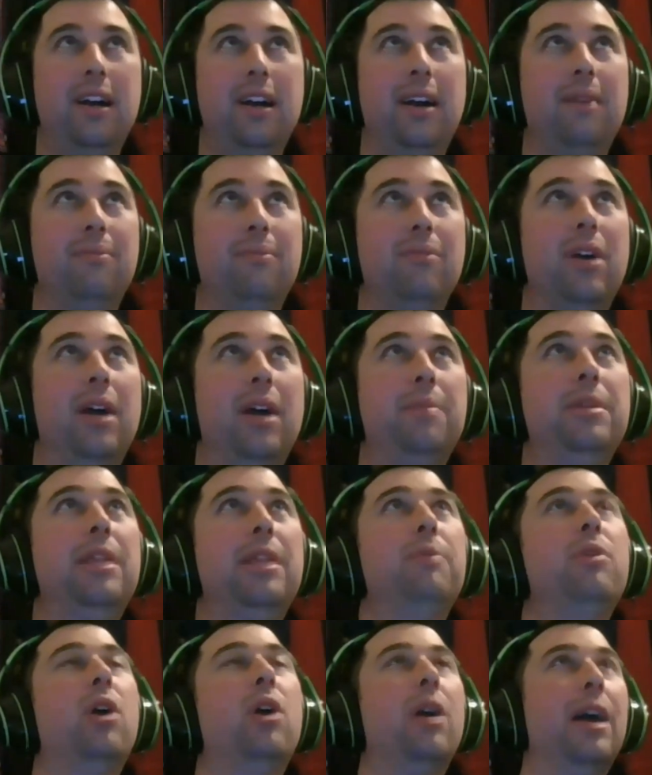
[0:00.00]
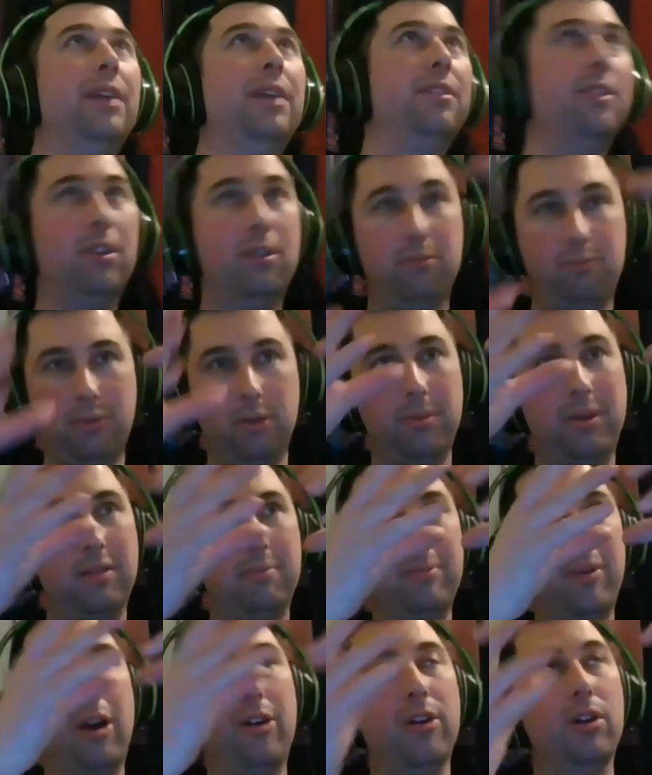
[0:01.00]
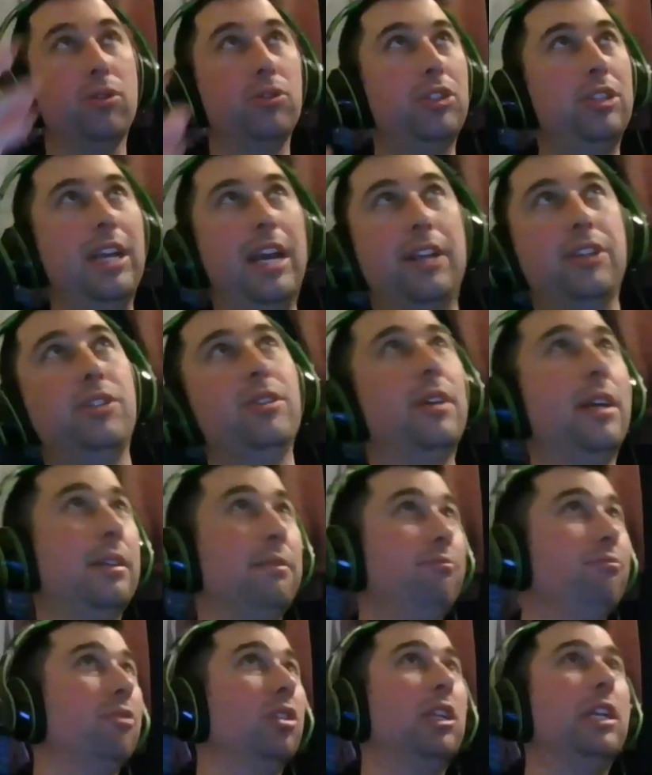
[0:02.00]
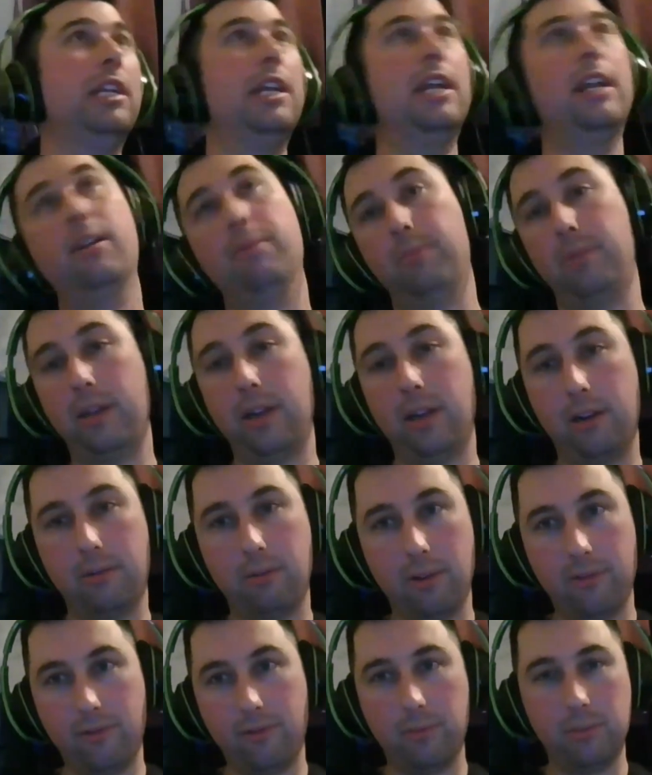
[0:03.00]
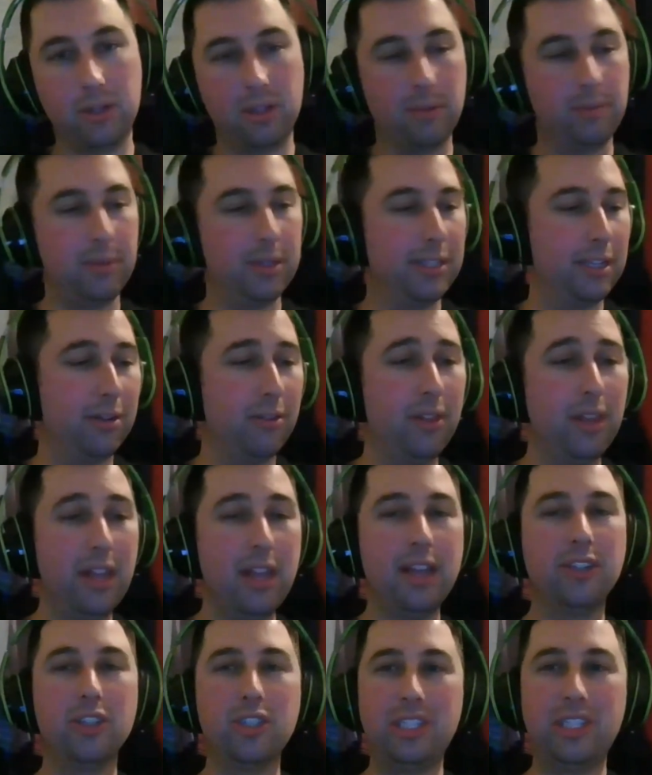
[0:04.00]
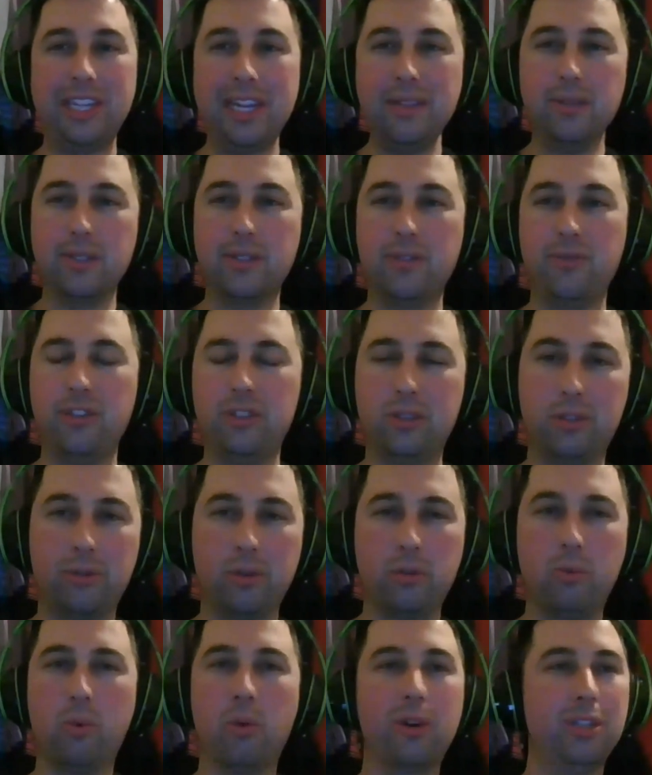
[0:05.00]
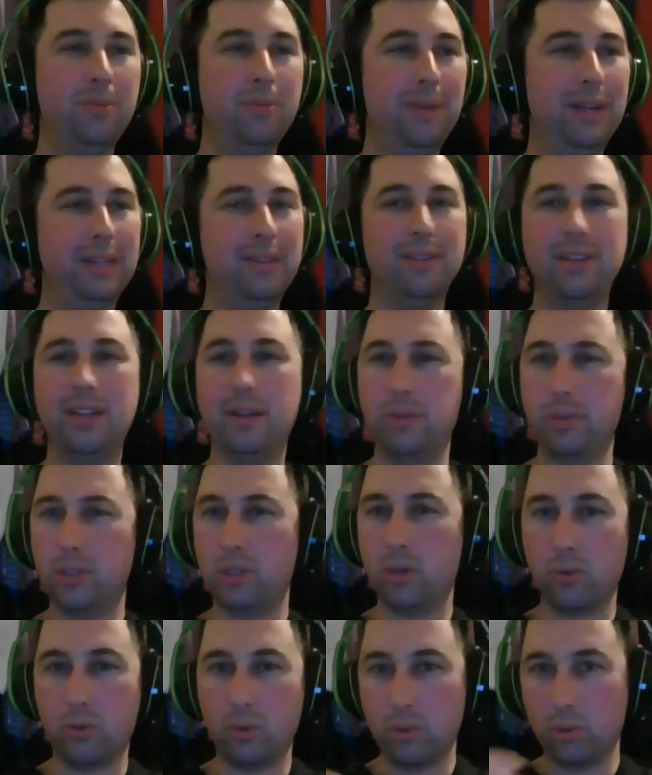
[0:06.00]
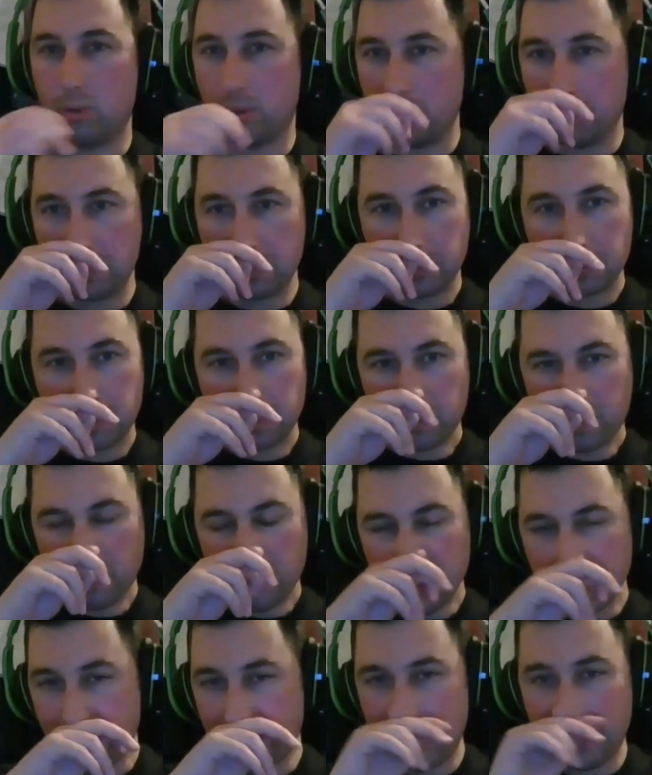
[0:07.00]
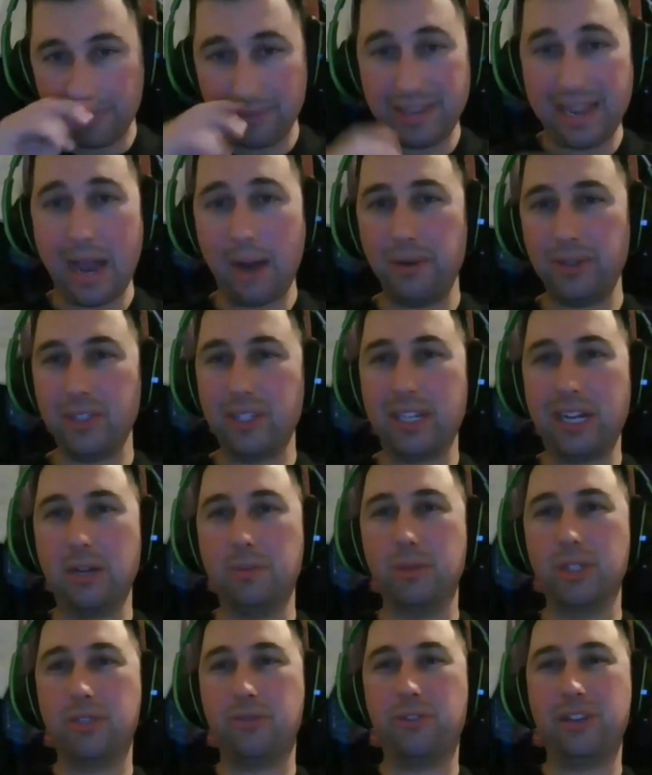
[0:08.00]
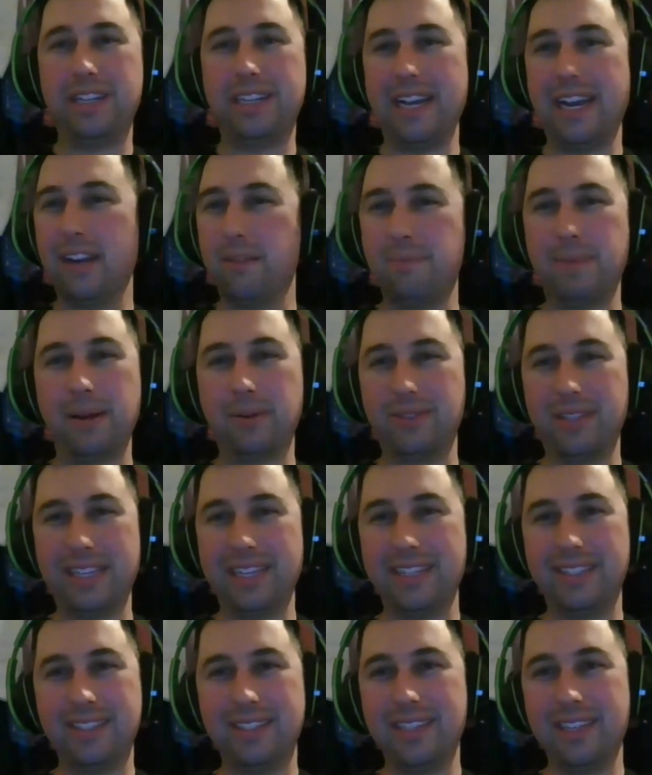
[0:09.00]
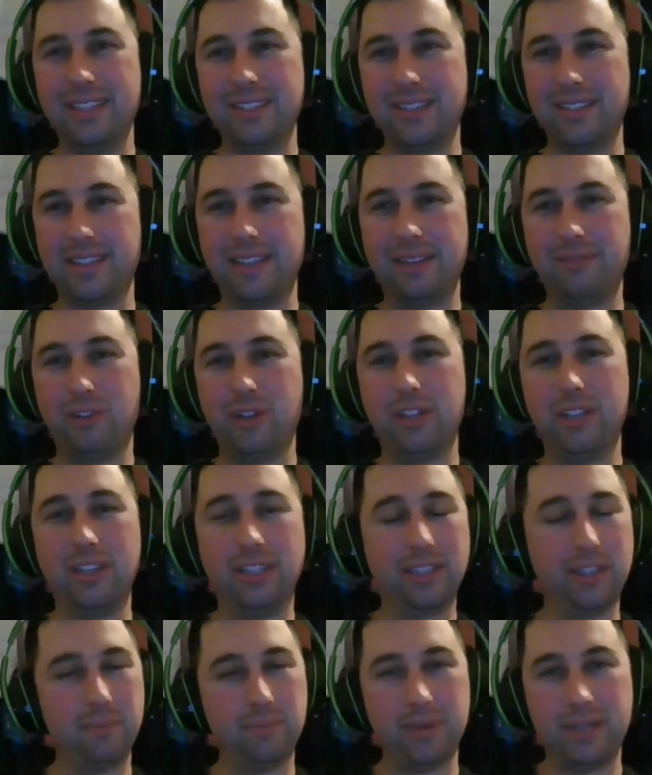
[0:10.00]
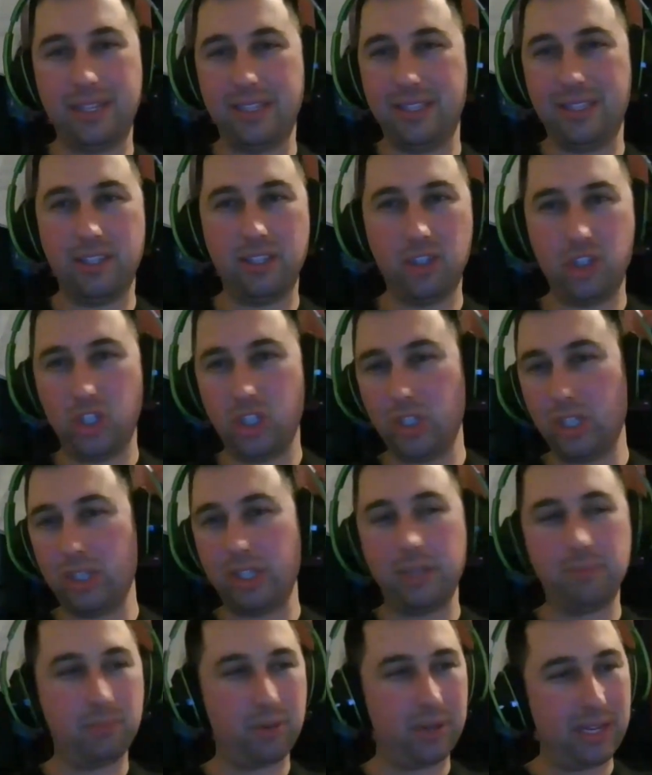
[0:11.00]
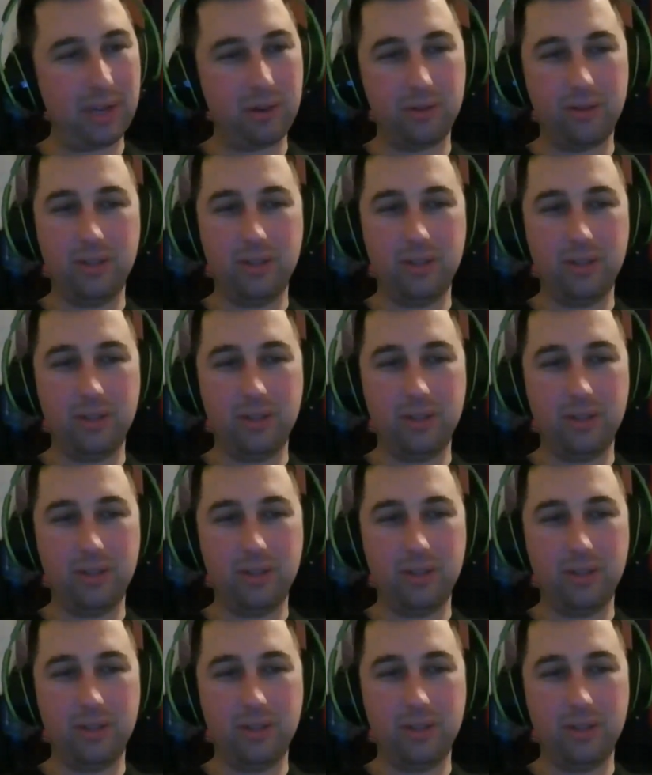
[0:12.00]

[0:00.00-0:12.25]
I mean, we all had the Mario statue. Looking at it up there from the Club Nintendo. Just getting those physical rewards back in the day were so cool. Now it's like I almost forget about they exist, and I really like the pins and shit that they put